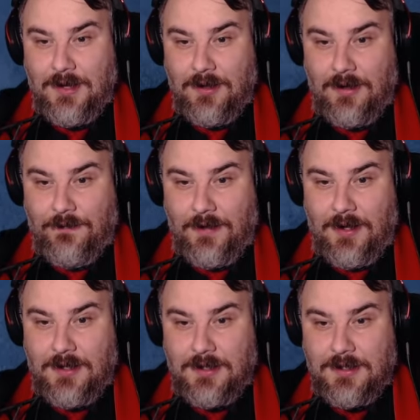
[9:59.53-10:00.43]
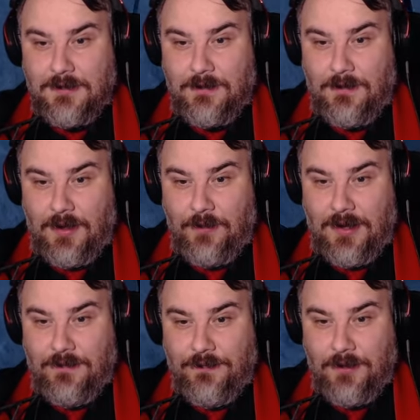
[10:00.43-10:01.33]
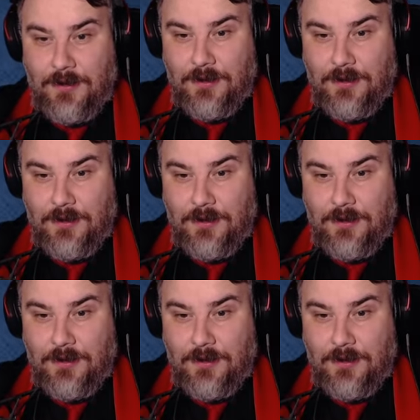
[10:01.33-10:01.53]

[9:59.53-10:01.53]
I'm going to find my way through